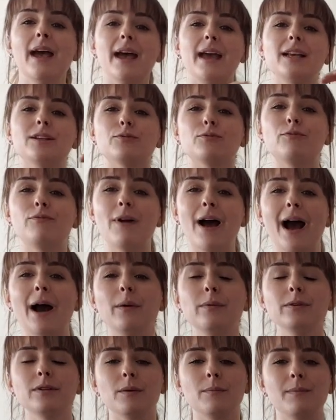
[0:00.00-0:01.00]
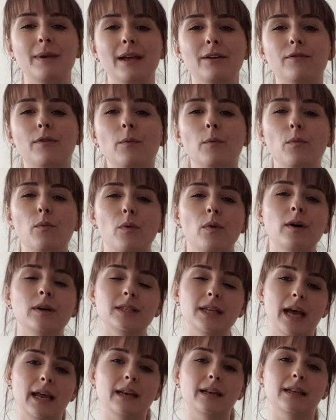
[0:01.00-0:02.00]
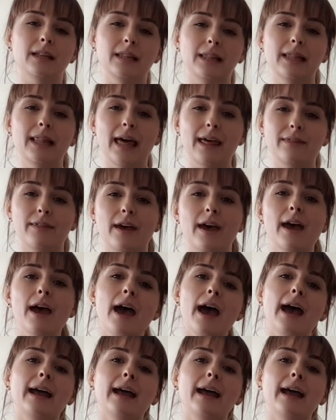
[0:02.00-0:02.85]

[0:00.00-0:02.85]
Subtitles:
It's round, made from wood and leather,